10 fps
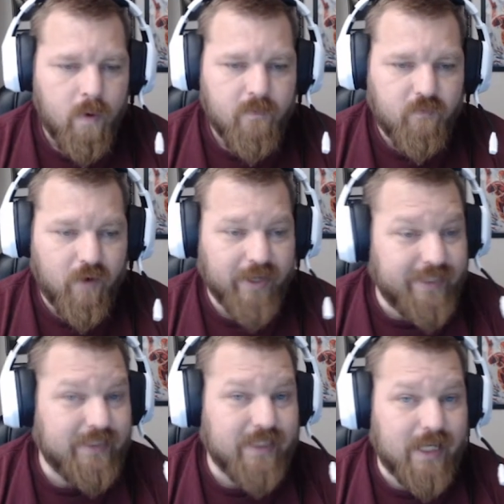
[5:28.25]
fight
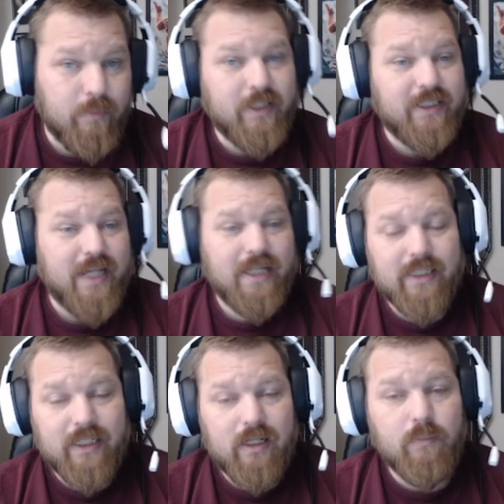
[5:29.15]
these enemies as
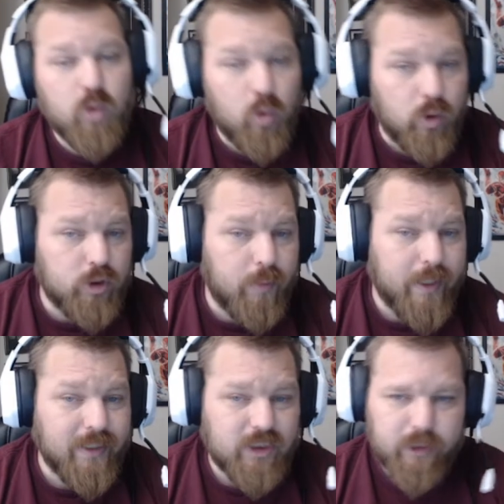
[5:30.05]
they come towards your
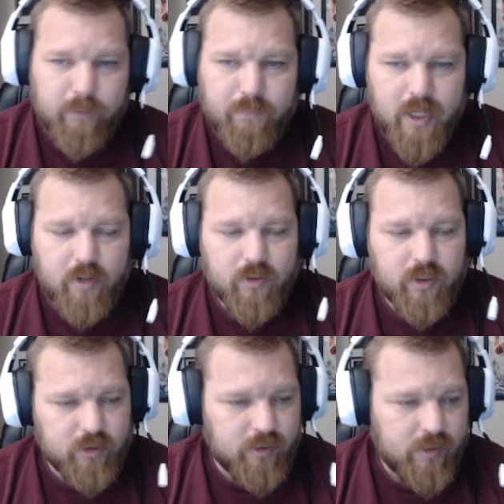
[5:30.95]
base, chip down
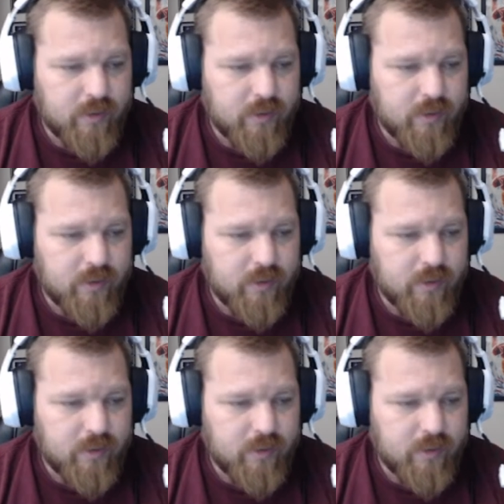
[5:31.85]
their